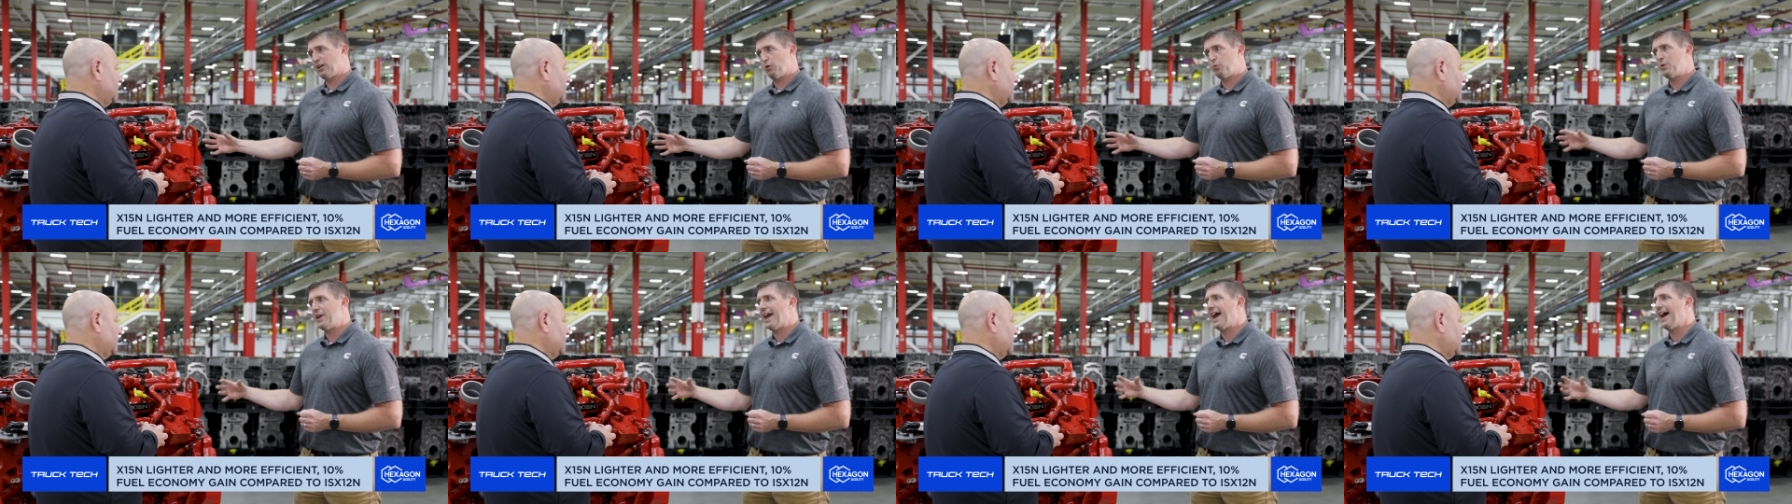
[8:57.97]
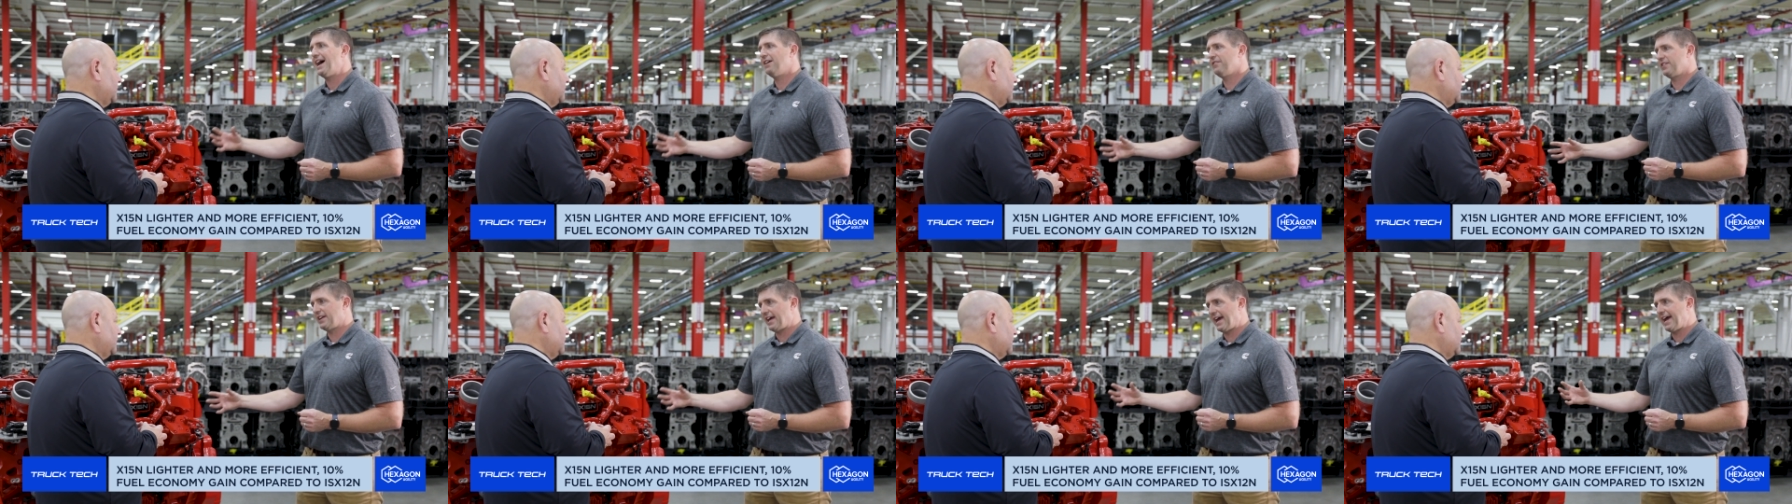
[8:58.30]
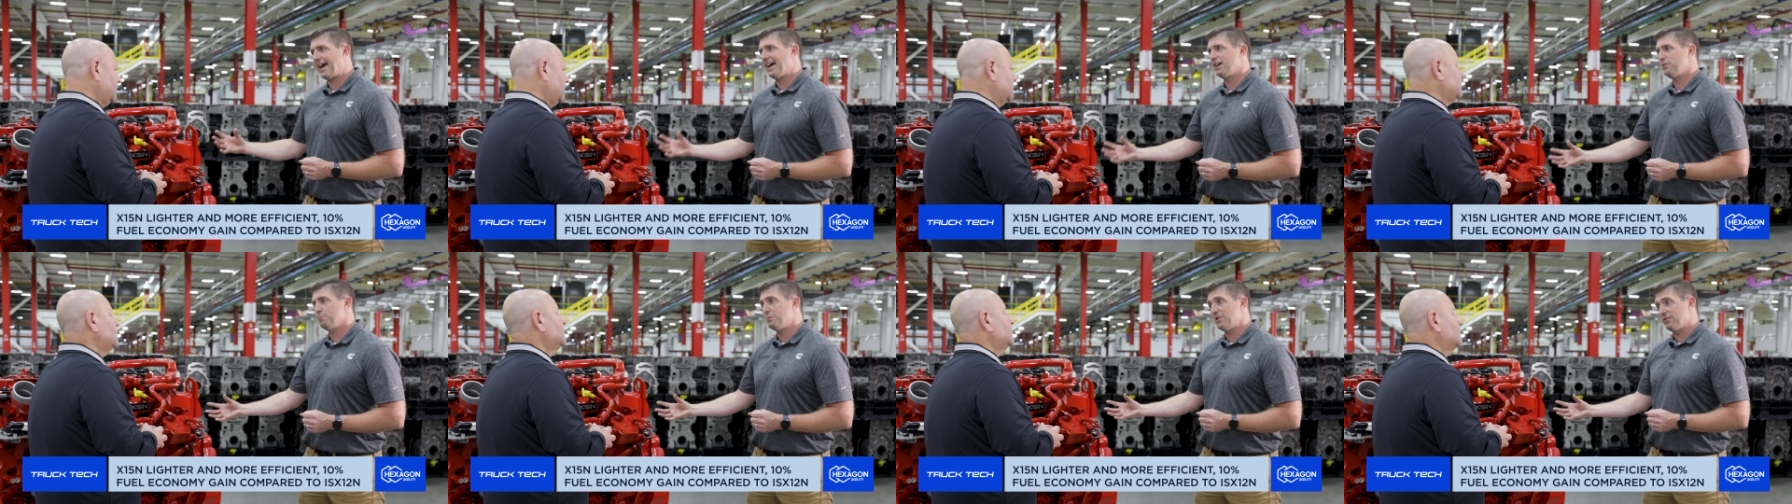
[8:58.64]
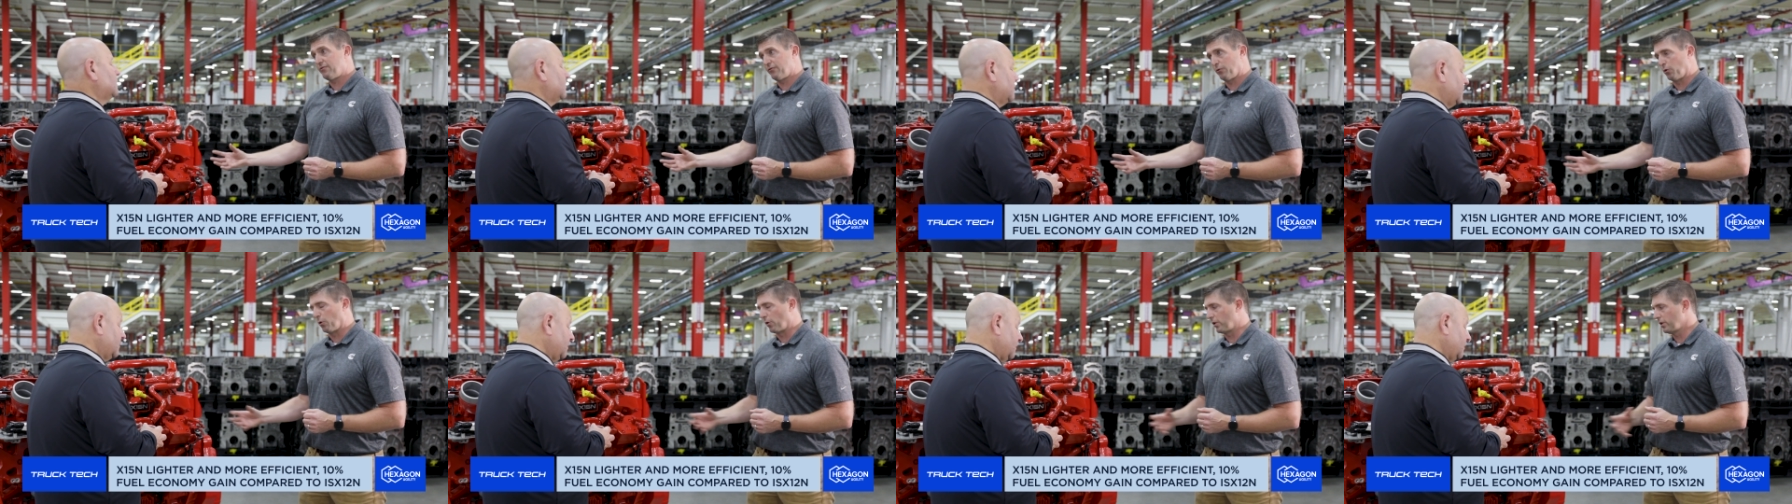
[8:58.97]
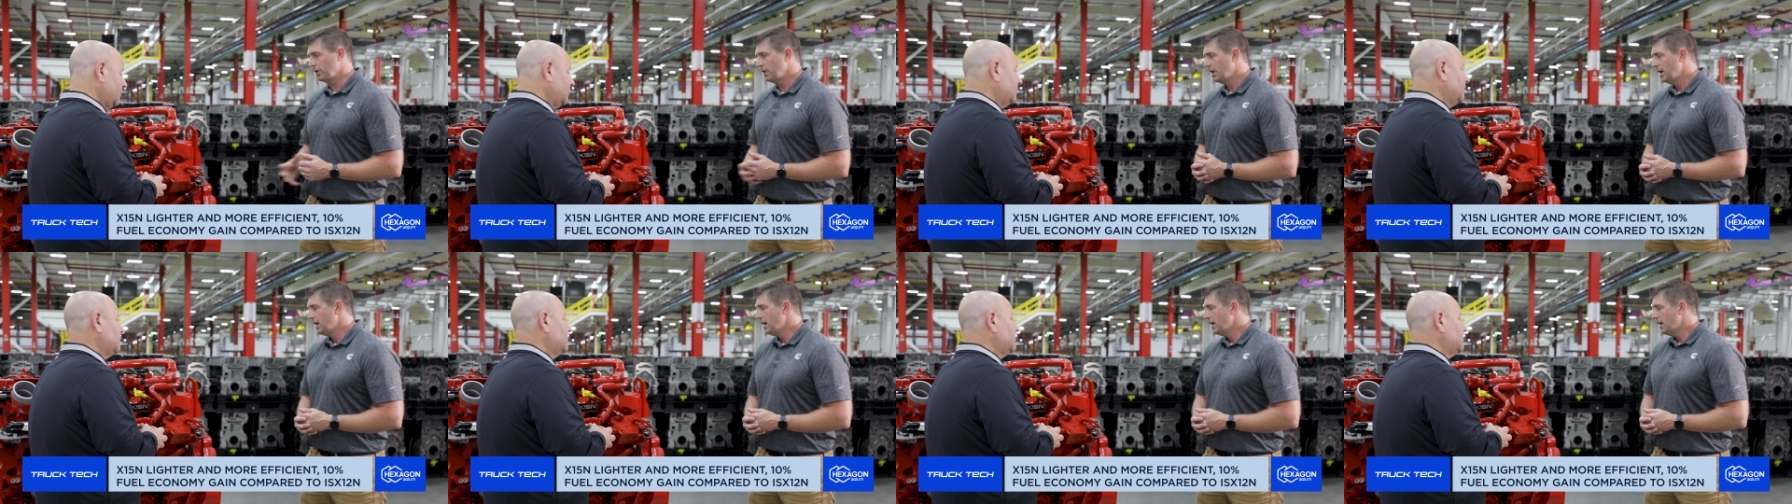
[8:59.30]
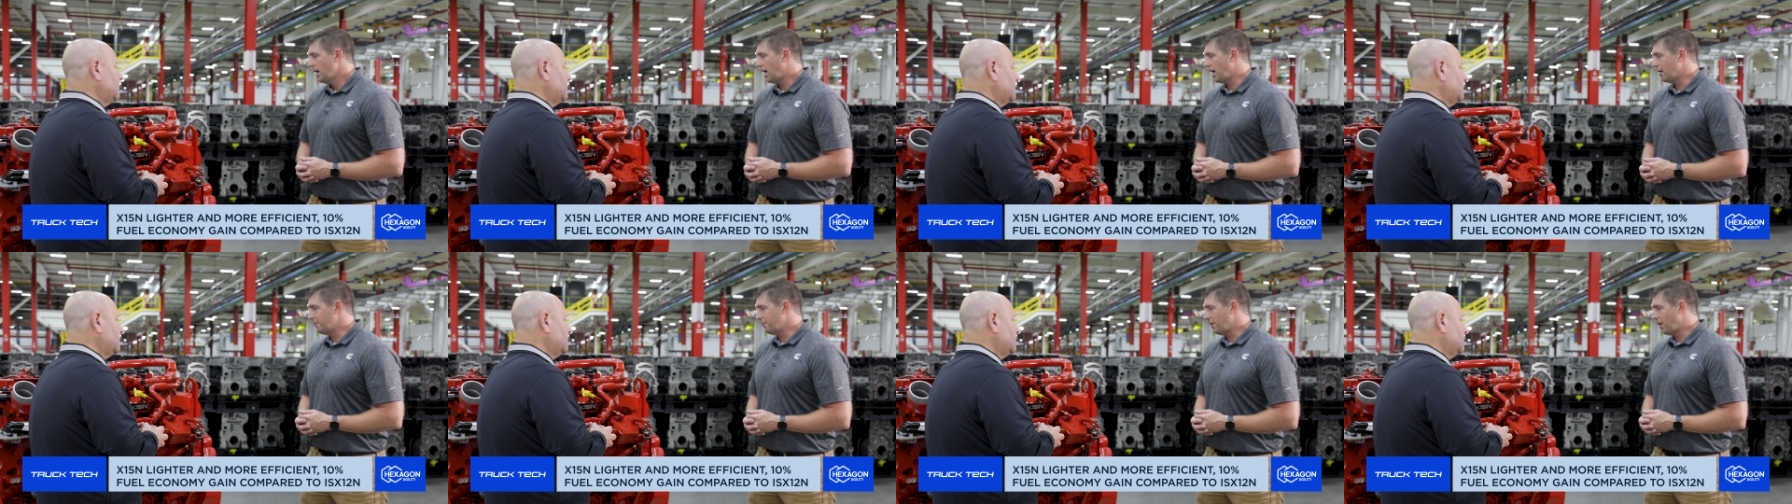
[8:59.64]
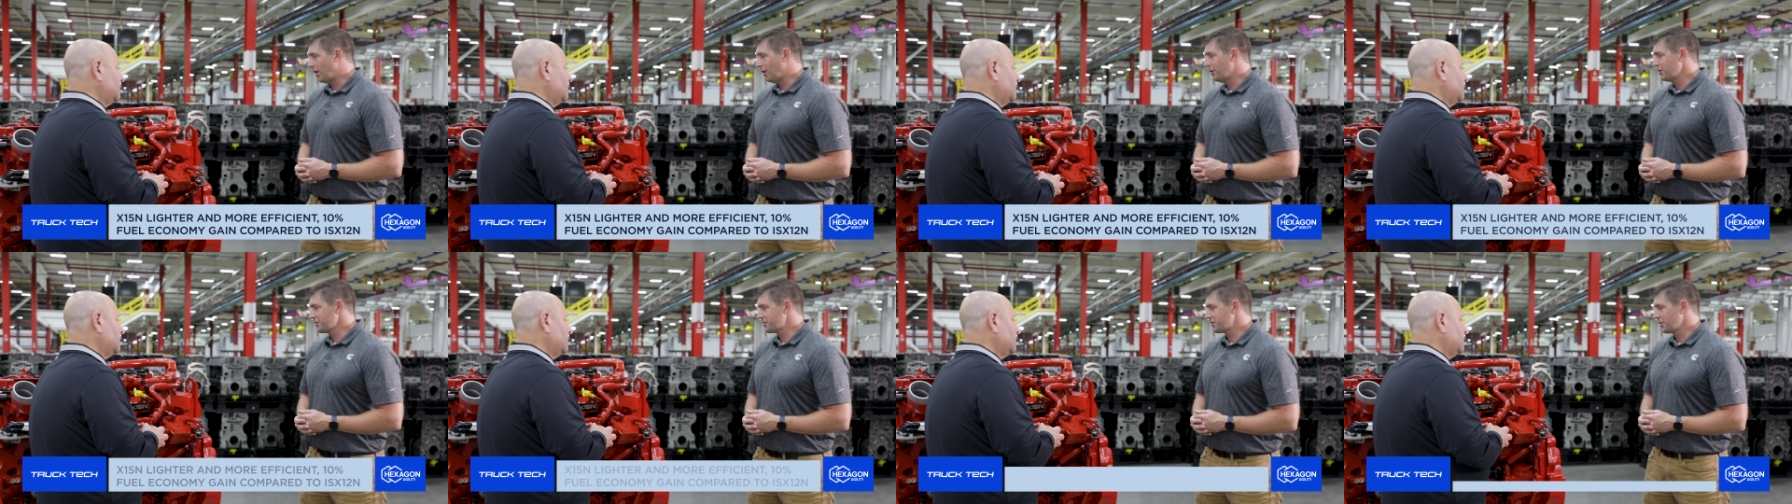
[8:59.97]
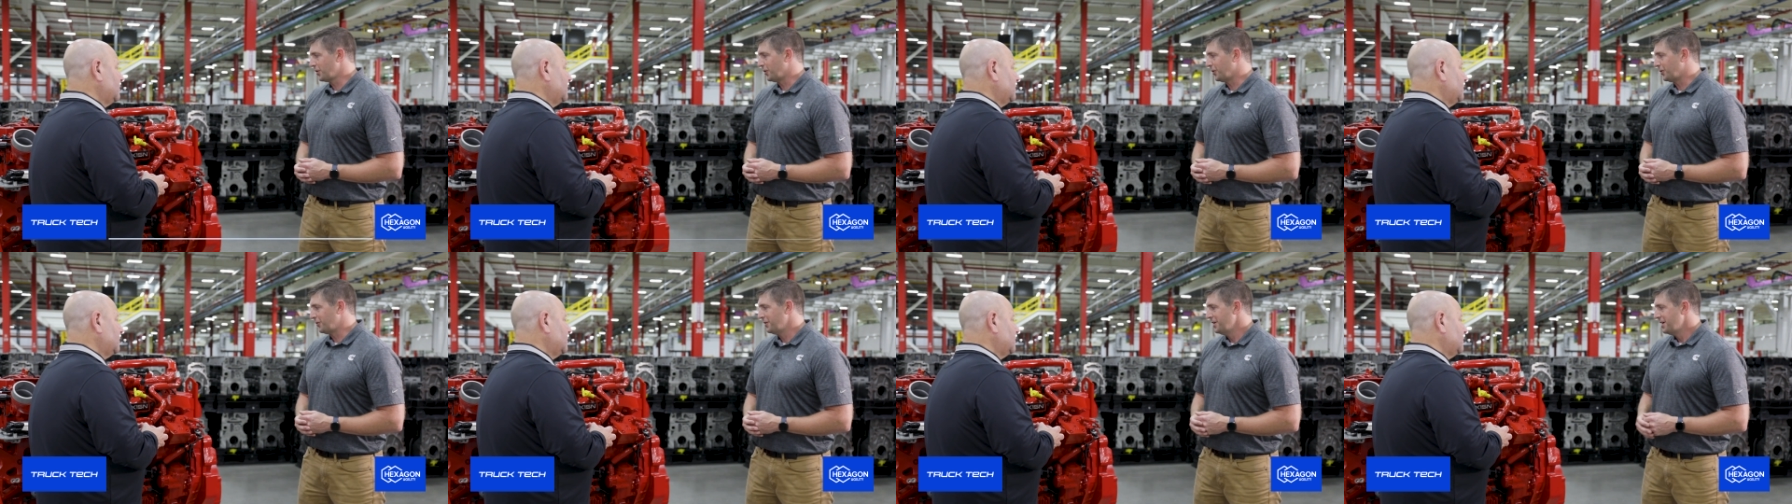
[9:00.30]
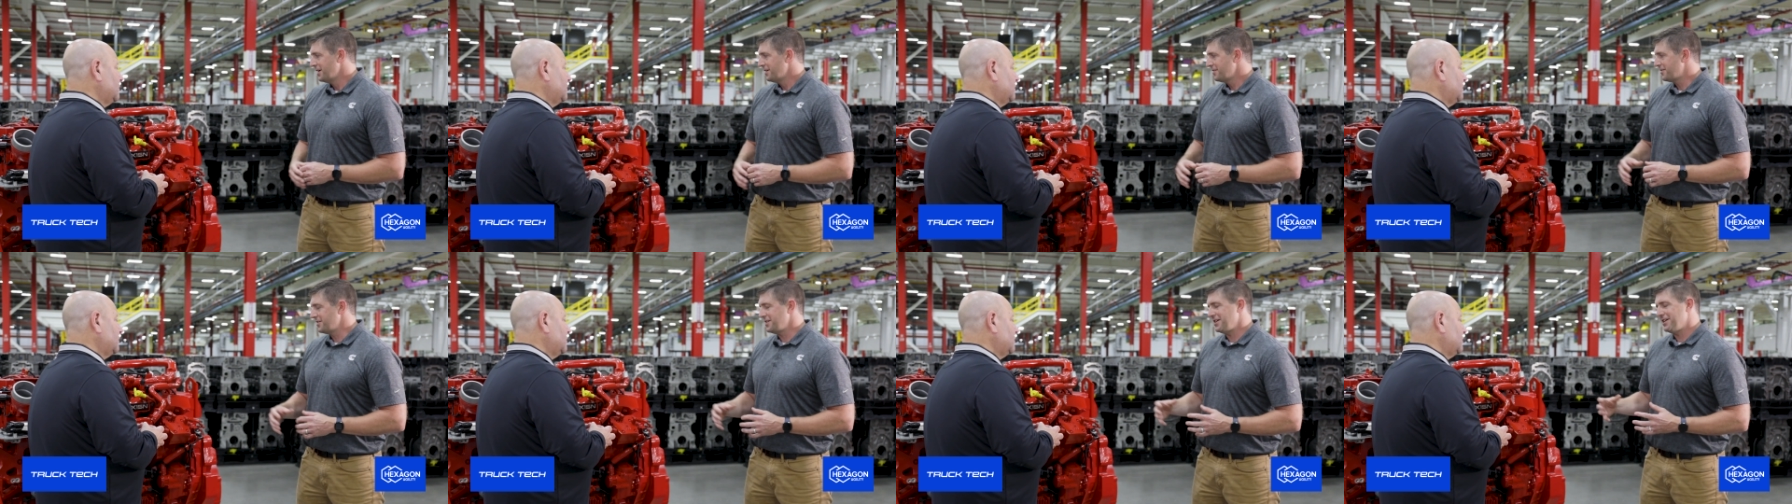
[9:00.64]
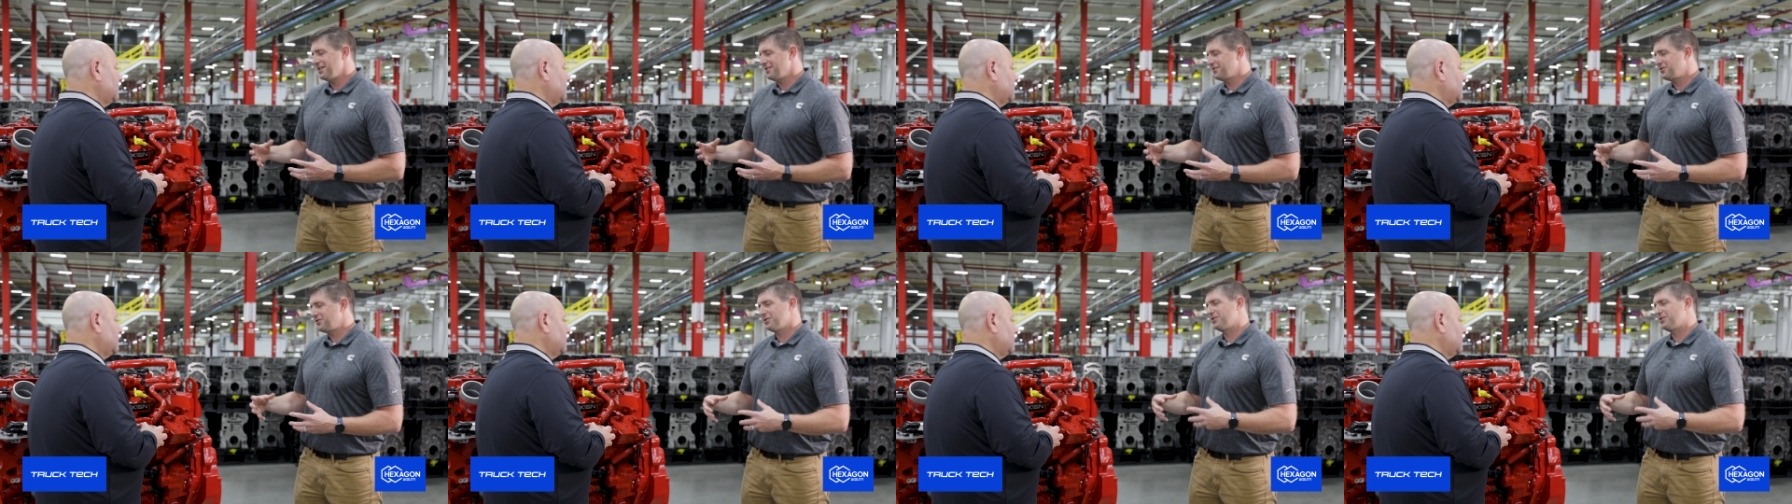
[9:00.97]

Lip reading: that we haven't had before. Also, the